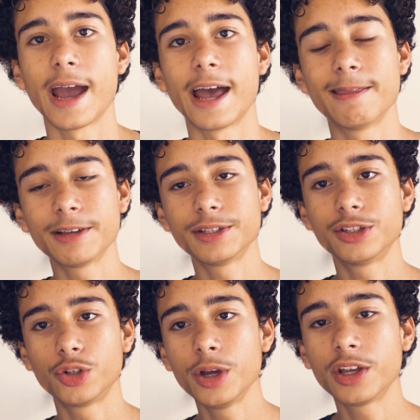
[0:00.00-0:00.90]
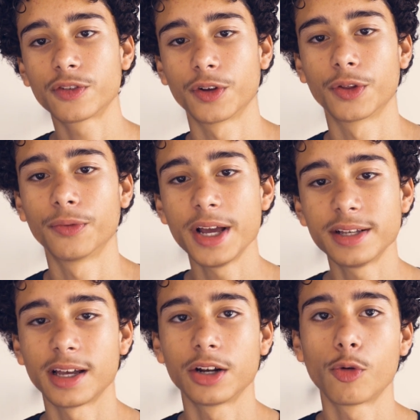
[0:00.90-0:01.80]
And this is tweaked for the
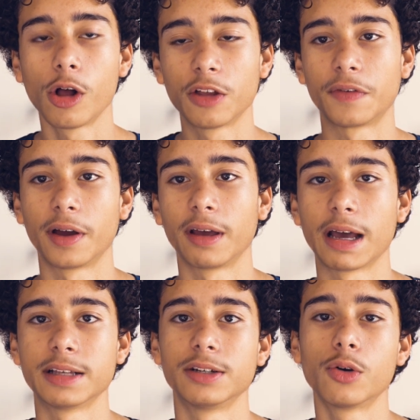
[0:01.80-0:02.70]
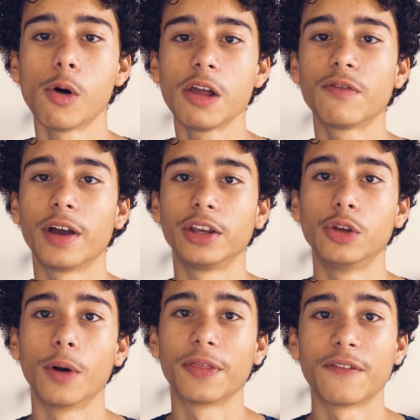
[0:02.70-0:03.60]
race and qualifying, as in qualifying you
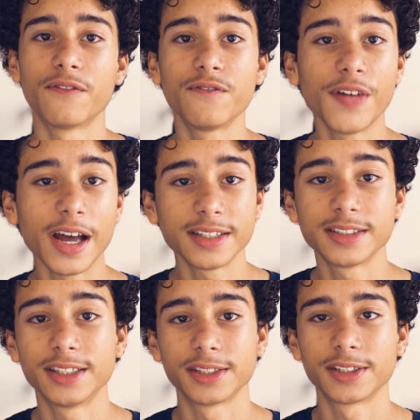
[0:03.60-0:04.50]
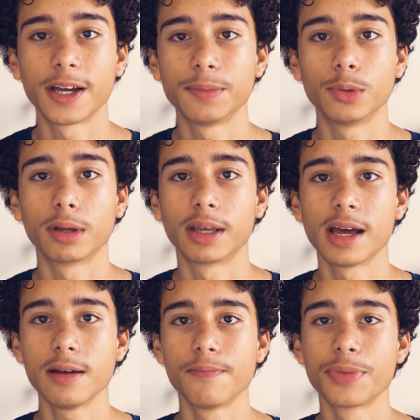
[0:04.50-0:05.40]
want the fastest time you can
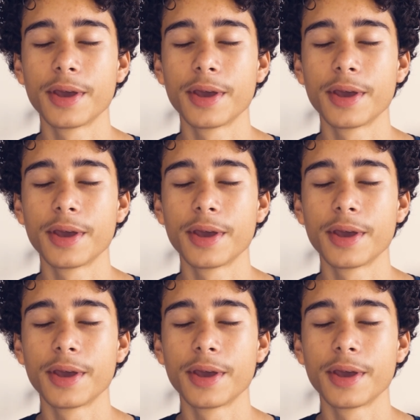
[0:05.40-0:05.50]
get,